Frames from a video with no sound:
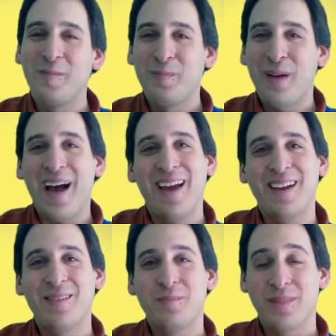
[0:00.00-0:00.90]
Bye.
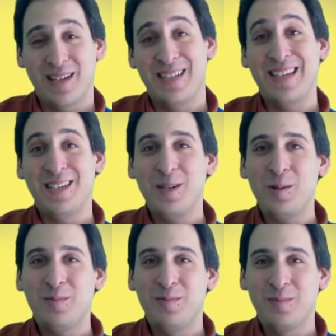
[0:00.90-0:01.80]
I'll see you
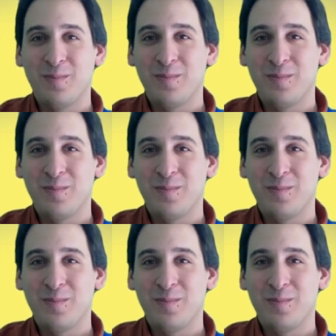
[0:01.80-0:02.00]
soon.